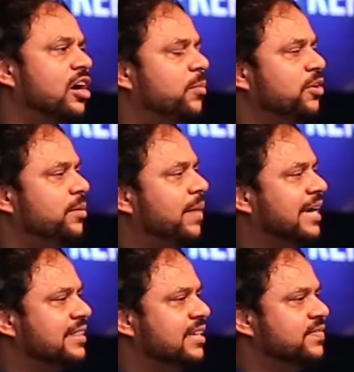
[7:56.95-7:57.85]
I'll talk
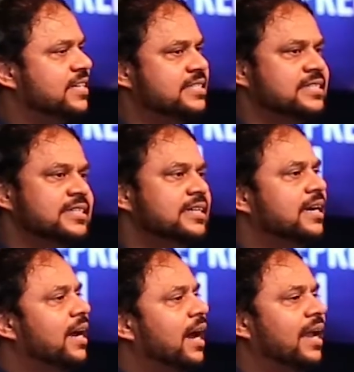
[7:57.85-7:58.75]
about the bad thing
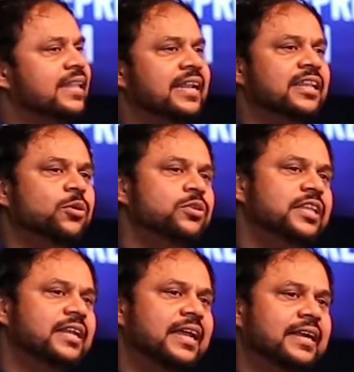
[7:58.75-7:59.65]
first and then
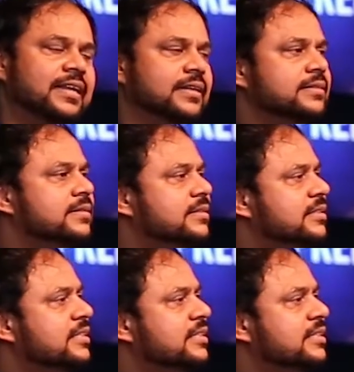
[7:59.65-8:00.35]
the good thing later.